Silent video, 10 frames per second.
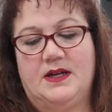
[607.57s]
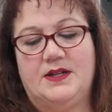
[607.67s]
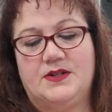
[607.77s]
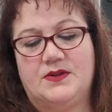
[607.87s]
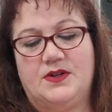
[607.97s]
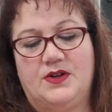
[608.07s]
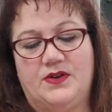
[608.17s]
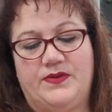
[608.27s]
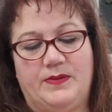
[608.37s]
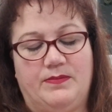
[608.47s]
I don't know
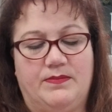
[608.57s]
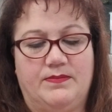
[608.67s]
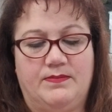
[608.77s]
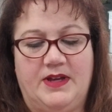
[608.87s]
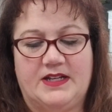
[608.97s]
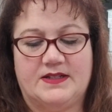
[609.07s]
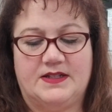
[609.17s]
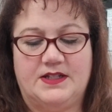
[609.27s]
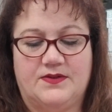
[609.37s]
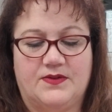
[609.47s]
if it makes a
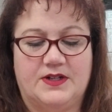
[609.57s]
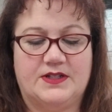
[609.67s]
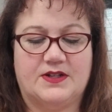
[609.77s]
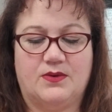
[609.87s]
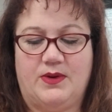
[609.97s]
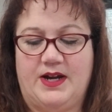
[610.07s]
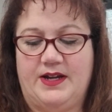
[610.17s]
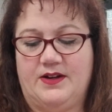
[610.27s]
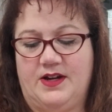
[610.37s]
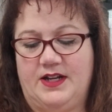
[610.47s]
difference or why
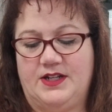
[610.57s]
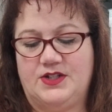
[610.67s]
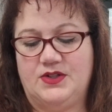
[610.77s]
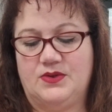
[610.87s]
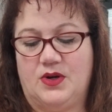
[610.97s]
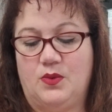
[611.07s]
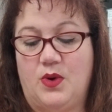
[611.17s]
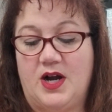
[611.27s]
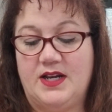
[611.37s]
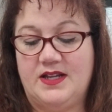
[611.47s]
you're getting two. Oh,
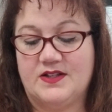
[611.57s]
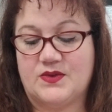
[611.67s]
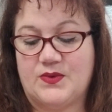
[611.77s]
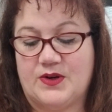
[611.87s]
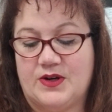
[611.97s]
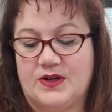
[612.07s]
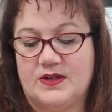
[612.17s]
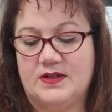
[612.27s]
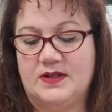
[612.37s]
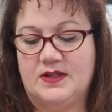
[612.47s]
one is for
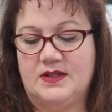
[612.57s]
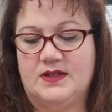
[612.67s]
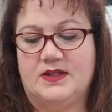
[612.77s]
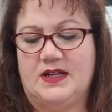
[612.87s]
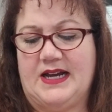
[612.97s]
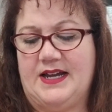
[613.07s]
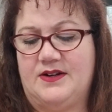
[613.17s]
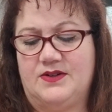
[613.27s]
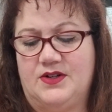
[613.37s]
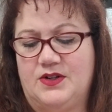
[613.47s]
I
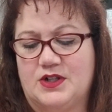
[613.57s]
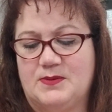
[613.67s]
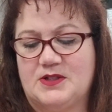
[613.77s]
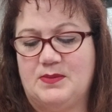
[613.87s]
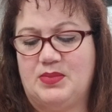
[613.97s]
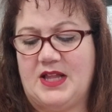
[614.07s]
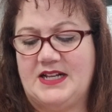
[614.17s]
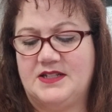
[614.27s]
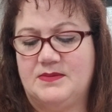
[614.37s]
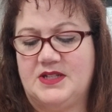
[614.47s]
don't know, you're supposed to
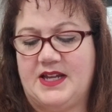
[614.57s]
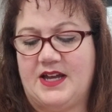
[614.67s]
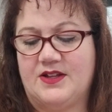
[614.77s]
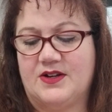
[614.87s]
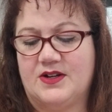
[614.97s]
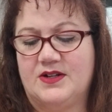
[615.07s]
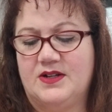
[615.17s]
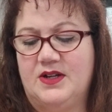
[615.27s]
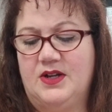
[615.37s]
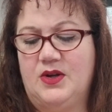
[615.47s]
blend them together.
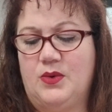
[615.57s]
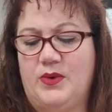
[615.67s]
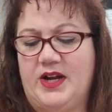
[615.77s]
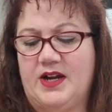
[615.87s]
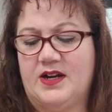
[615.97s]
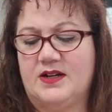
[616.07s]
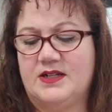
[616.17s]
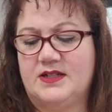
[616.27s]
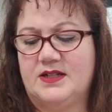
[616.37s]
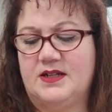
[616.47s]

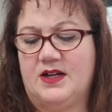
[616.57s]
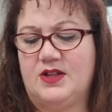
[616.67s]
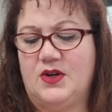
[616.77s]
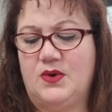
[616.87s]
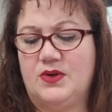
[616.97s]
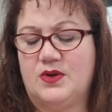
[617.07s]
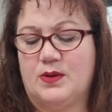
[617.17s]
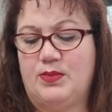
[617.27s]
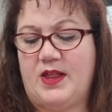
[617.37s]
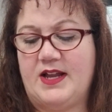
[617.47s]
Wear alone
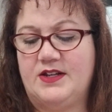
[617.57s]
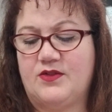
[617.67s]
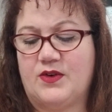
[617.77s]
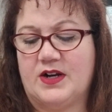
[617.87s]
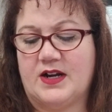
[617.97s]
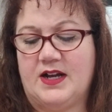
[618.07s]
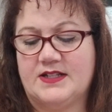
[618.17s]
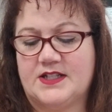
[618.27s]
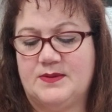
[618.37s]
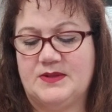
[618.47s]
or blend for a
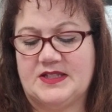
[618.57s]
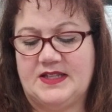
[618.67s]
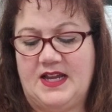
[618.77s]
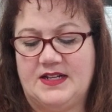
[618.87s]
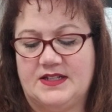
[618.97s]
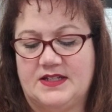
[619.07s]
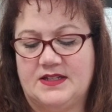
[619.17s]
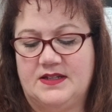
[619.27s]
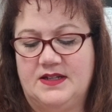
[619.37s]
custom scent.